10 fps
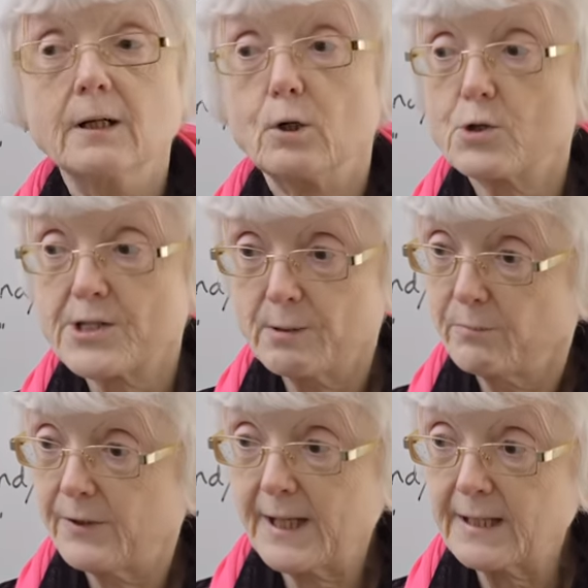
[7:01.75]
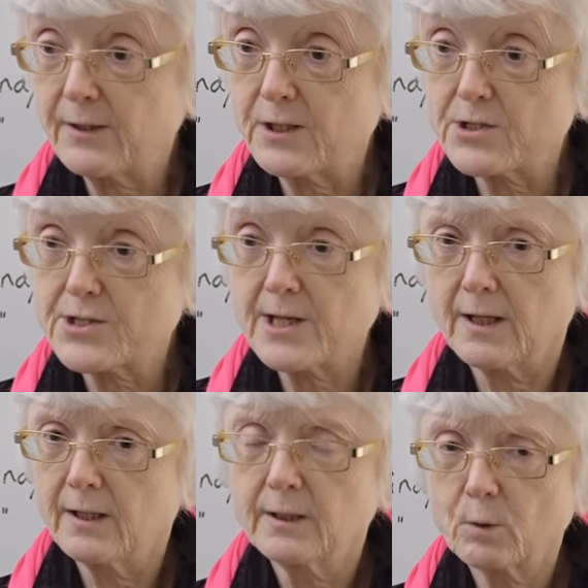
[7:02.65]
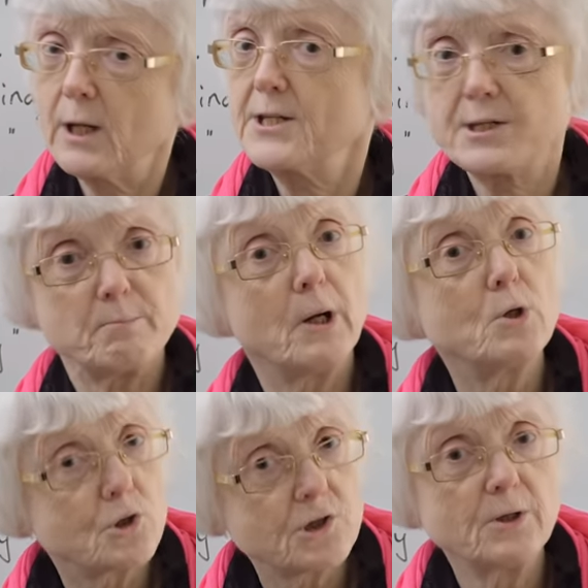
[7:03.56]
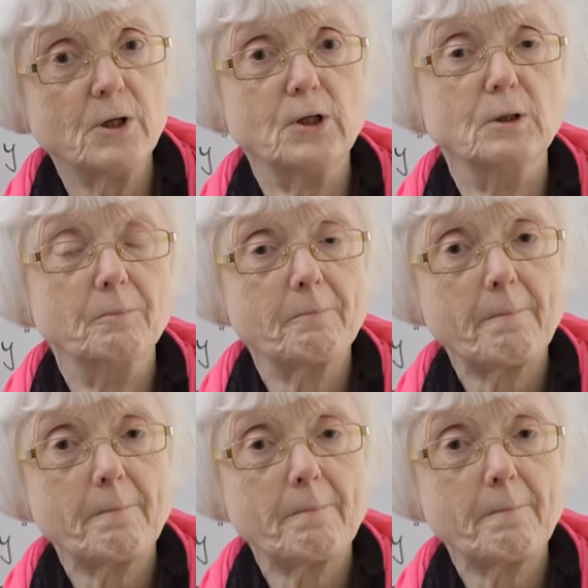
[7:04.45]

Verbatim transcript: or something that's quite emotional.